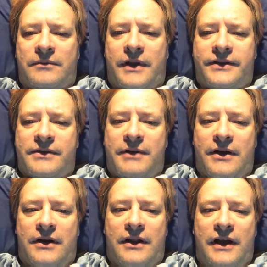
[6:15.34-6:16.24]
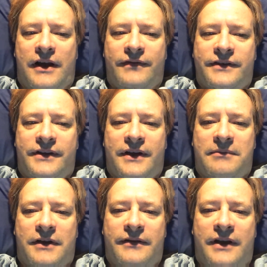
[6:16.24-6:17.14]
that's about all I have to say
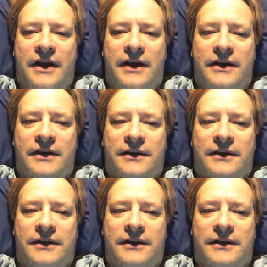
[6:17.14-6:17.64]
about that.